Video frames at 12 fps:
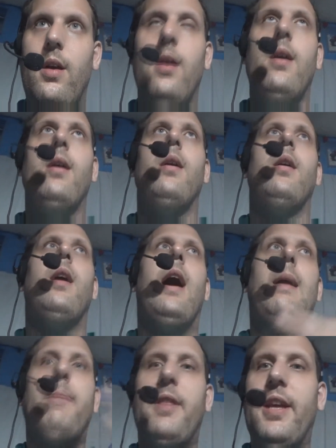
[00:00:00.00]

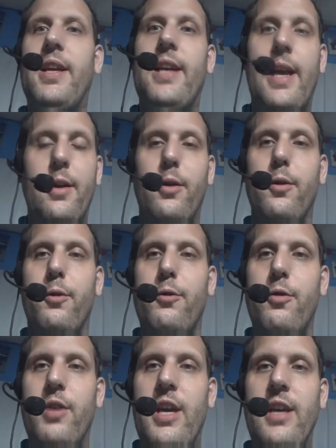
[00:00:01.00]
hypothetically, I know there's 2
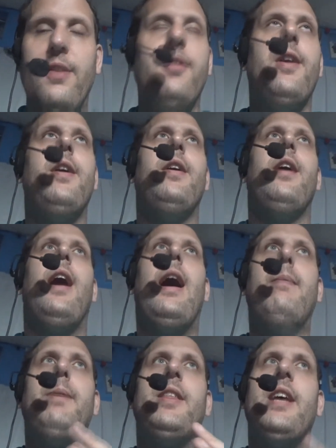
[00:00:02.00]
keys.
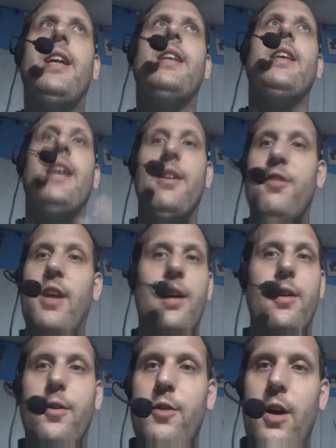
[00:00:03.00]
Hypothetically, it's not going to
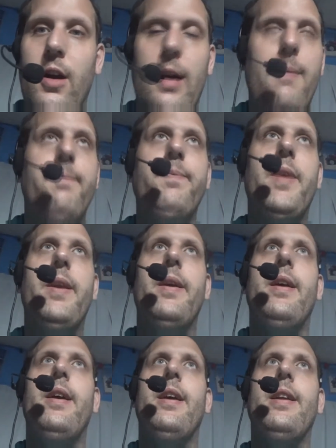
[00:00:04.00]
start.
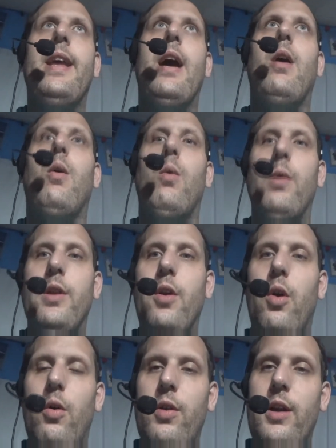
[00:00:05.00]
Now, when you hold it
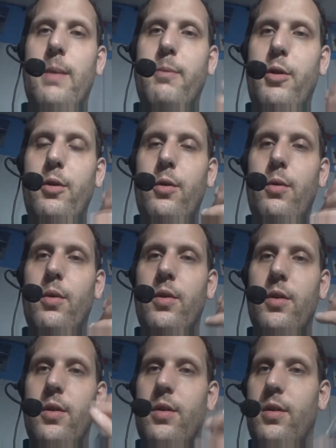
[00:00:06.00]
up to
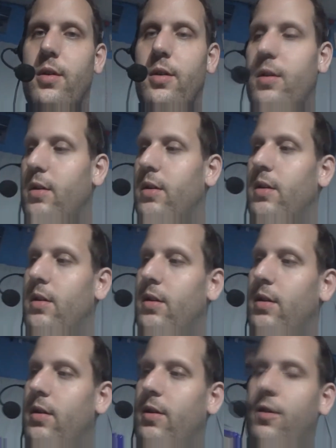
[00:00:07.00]
the
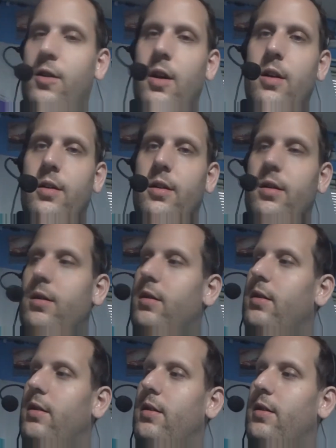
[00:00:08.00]

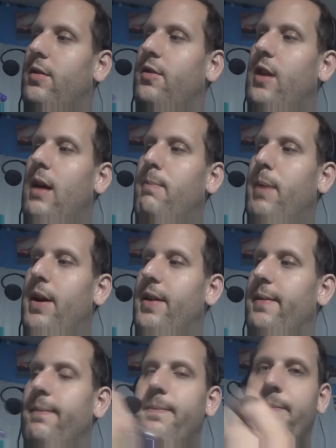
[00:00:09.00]
stop button,
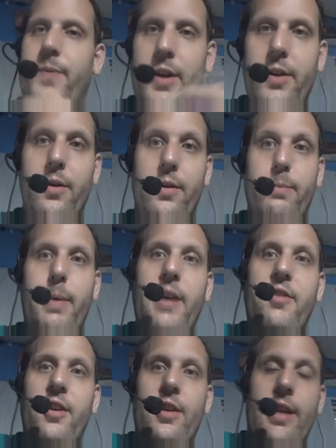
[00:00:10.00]

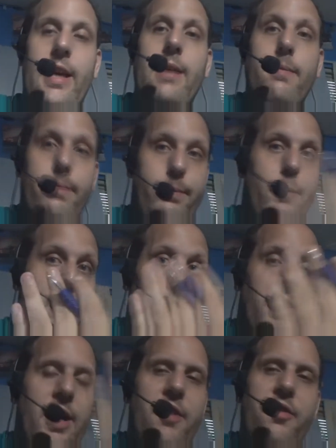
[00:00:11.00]
basically your ignition,